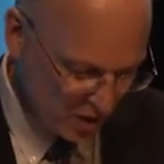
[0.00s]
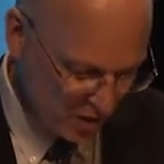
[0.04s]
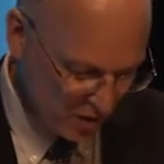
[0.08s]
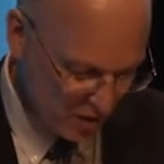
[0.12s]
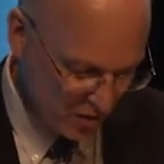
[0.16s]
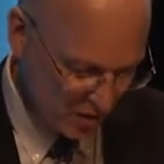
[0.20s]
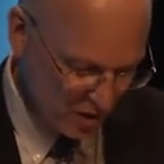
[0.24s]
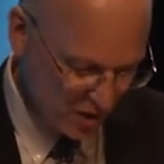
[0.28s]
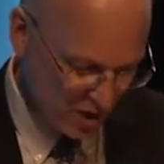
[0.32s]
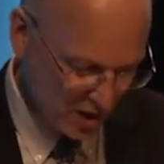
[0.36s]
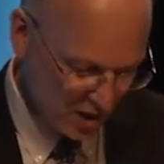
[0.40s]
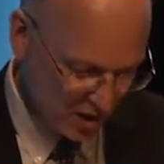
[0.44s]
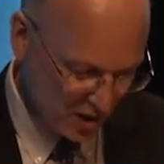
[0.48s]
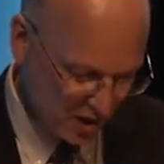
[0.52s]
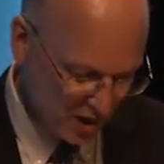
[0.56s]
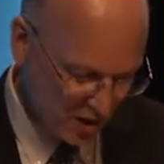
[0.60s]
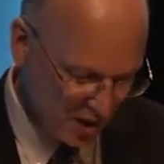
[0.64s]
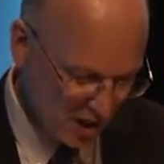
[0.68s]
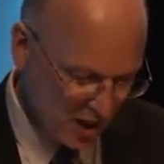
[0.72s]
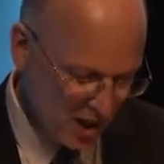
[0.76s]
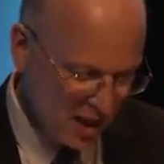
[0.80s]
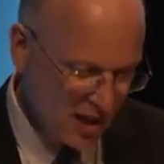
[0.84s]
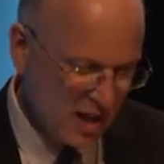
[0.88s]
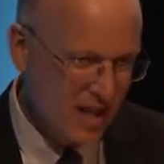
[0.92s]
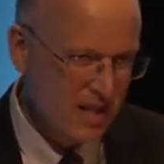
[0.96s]
interesting
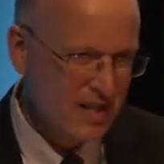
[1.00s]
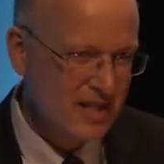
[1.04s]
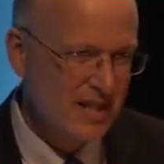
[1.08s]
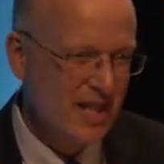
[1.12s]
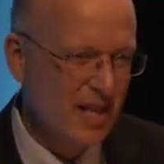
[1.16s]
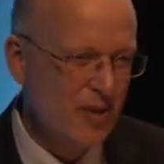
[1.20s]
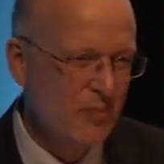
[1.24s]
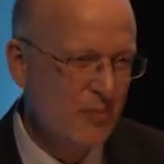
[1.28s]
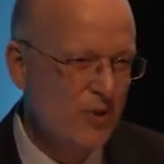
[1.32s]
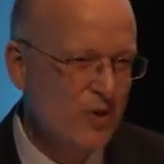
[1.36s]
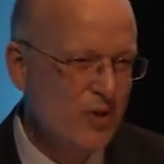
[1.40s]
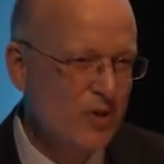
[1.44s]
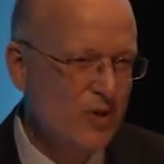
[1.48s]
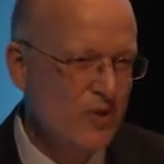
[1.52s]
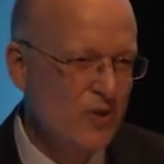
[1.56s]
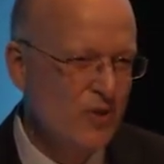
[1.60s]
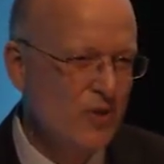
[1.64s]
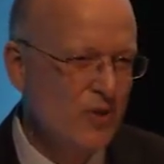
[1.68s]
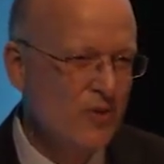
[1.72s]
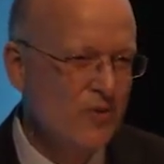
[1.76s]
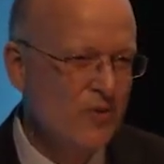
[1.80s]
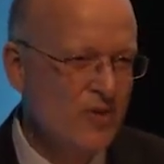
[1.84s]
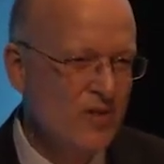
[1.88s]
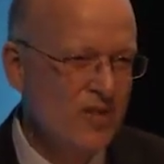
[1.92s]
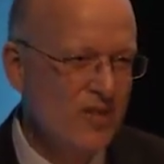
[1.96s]
is that it
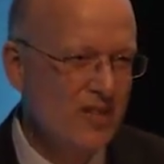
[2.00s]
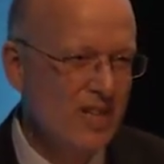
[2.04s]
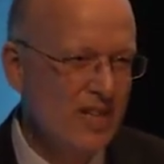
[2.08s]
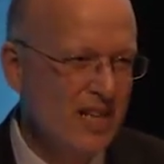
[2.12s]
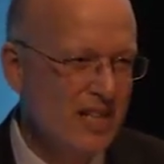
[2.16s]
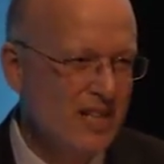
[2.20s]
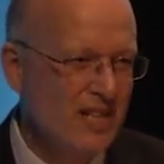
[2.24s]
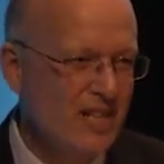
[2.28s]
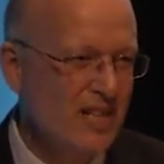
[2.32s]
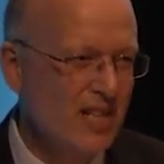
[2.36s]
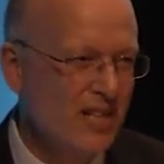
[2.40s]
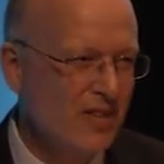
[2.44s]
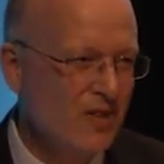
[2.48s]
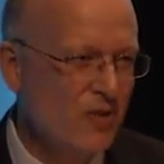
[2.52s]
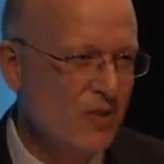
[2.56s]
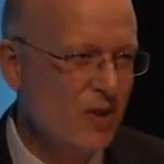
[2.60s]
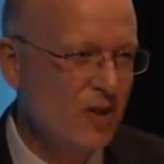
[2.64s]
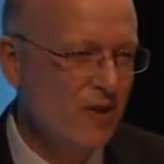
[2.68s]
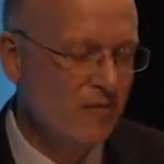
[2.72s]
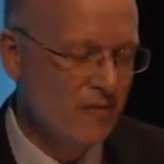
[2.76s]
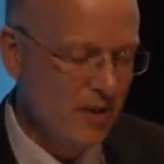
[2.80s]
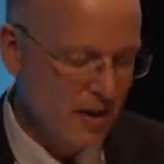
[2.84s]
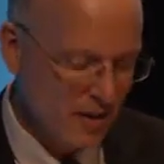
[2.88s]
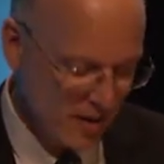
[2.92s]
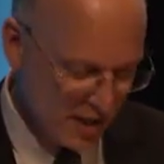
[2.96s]
preserves
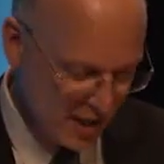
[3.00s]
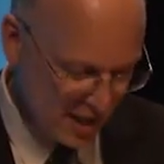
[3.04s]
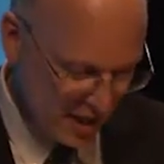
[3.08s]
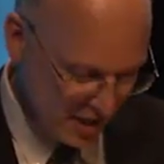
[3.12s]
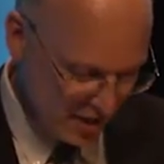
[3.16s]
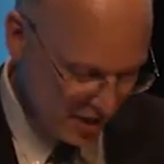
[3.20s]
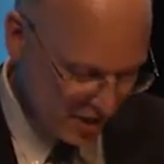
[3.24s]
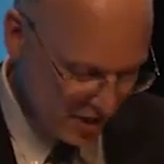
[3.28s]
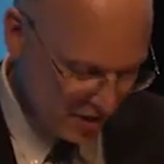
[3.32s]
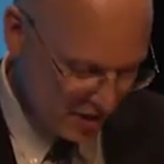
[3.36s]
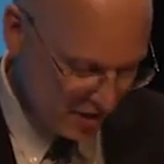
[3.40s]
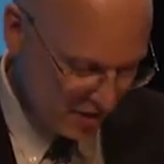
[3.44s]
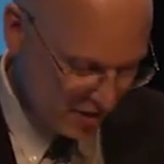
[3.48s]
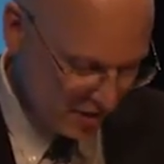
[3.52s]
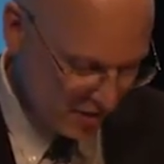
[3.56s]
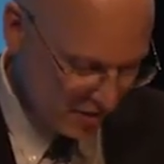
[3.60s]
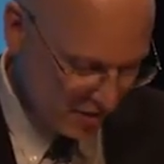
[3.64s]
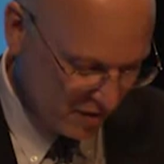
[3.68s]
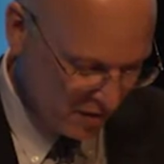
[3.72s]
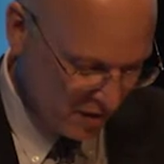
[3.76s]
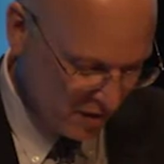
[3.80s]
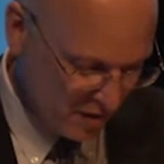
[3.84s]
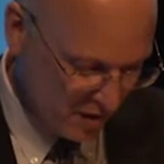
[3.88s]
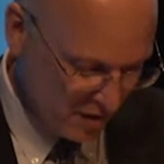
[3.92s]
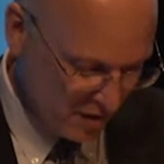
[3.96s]
eccentric variations,